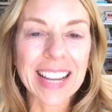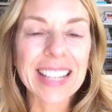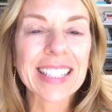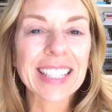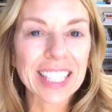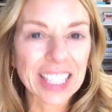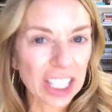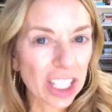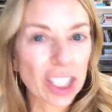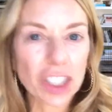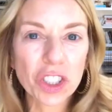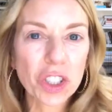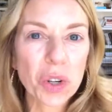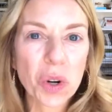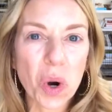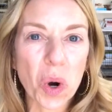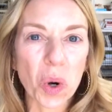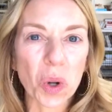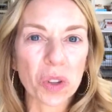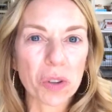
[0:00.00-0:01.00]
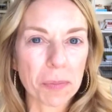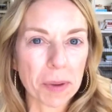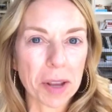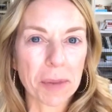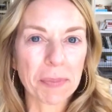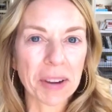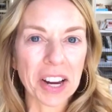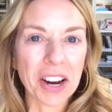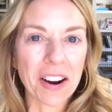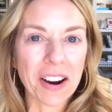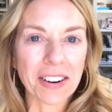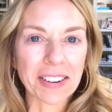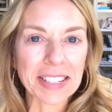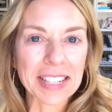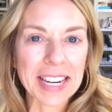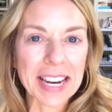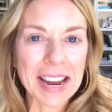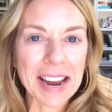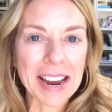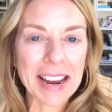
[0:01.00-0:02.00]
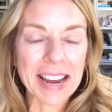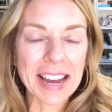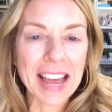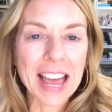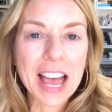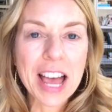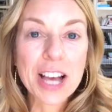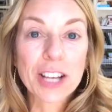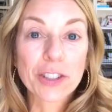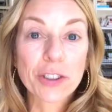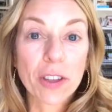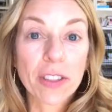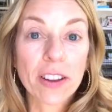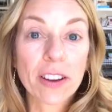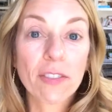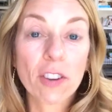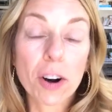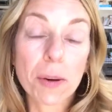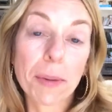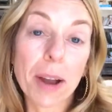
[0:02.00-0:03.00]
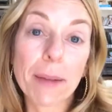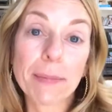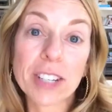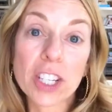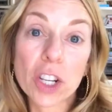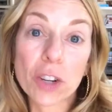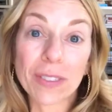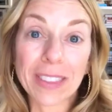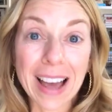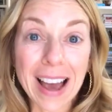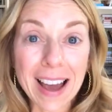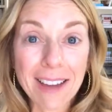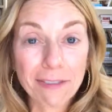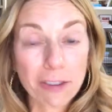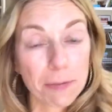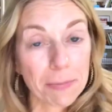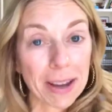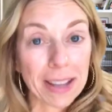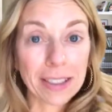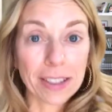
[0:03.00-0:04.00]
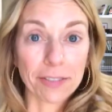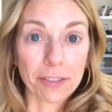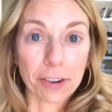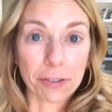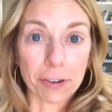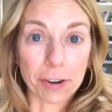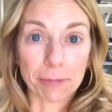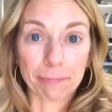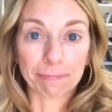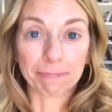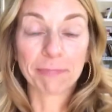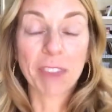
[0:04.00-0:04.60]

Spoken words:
It's a little too cold to be in my car today, so therefore I'm coming to you live from my living room.